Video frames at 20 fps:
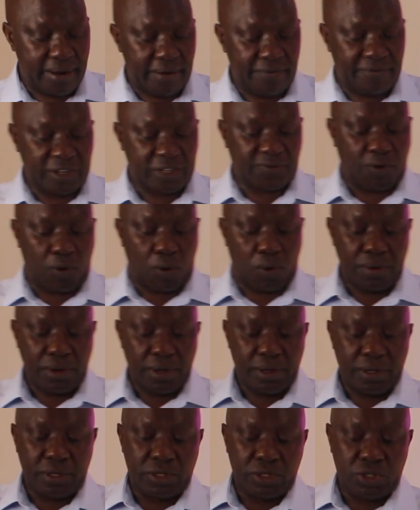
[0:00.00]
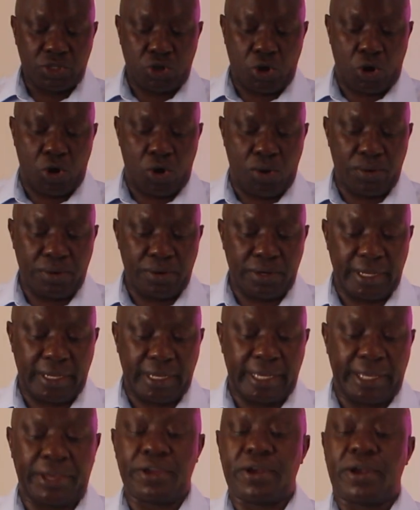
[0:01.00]
Verse 4. So
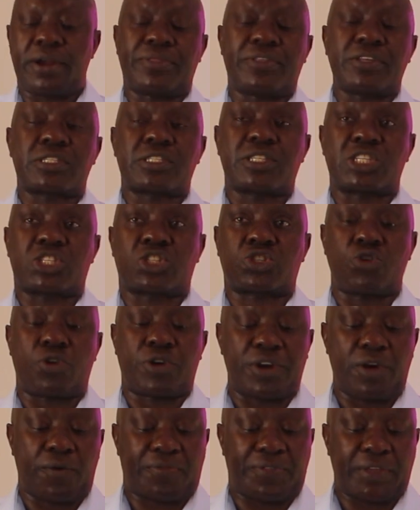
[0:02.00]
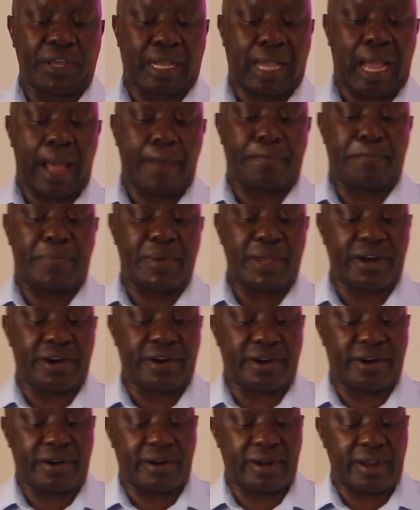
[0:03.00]
here, this is the story of the
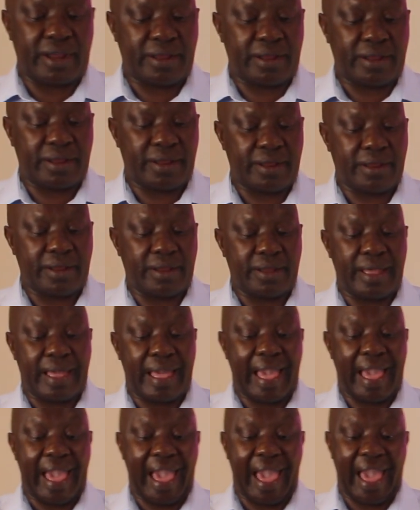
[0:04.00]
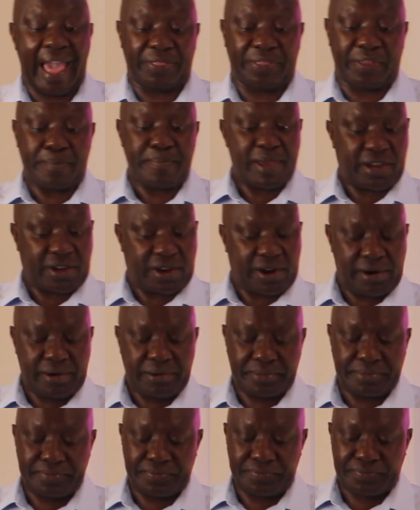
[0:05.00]
cupbearer and the
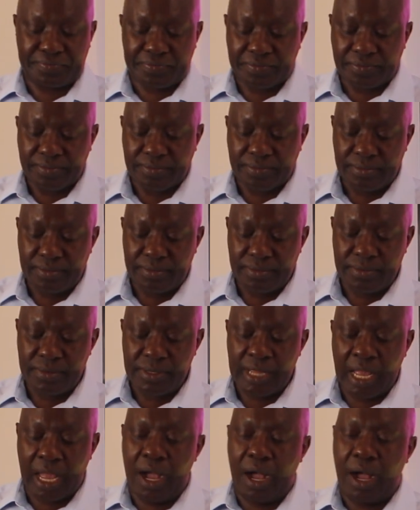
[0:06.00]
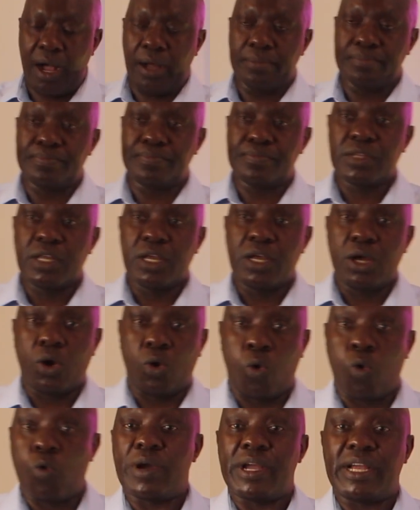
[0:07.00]
baker, who
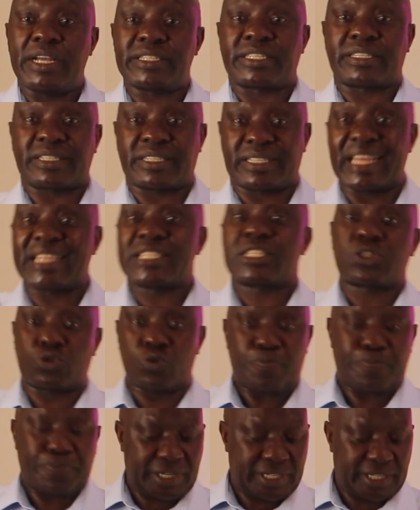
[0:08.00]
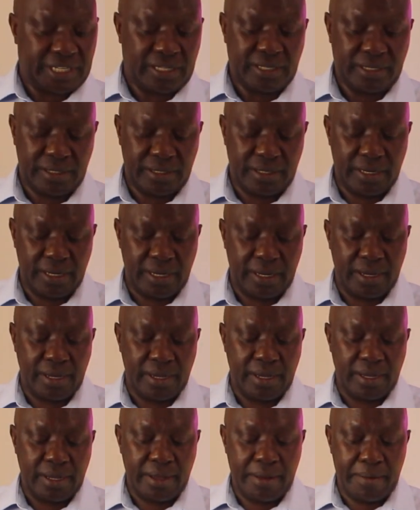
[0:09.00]
were sent to prison
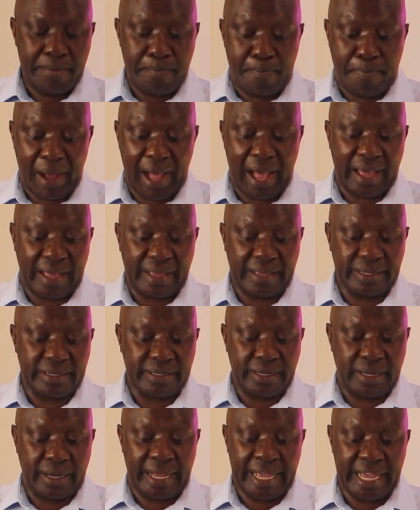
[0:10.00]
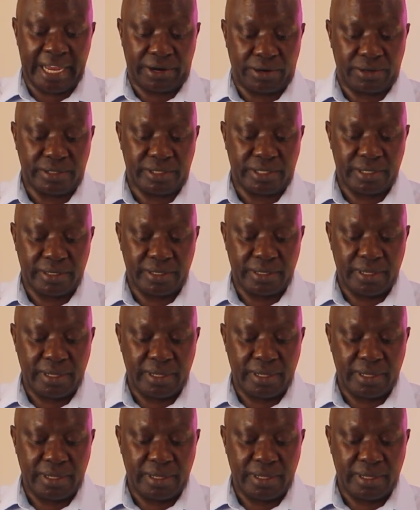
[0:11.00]
by Herod.